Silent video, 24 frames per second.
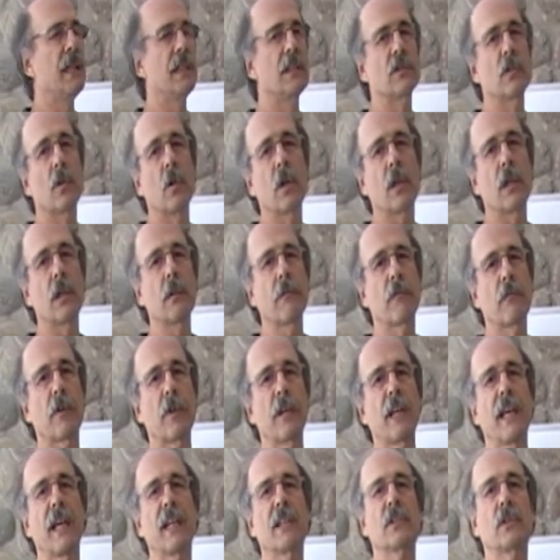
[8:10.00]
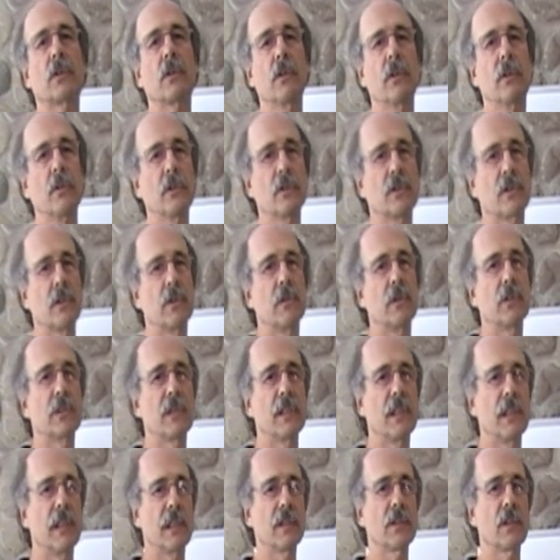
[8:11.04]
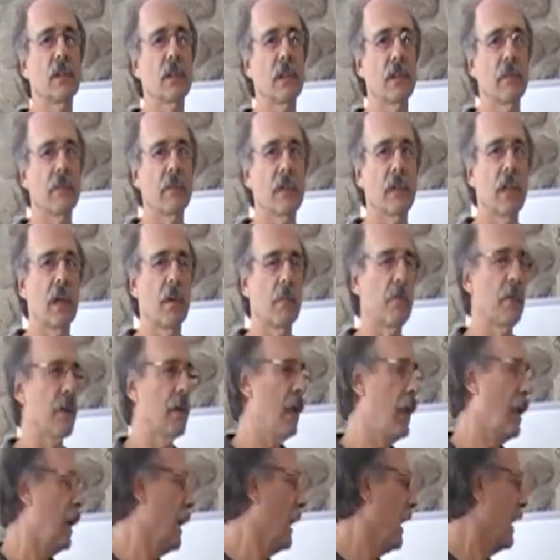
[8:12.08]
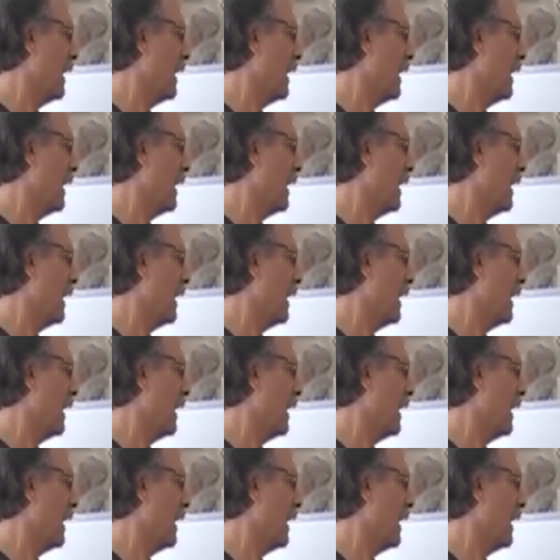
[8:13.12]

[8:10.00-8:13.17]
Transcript: is looking for an external solution, that he's looking for comfort,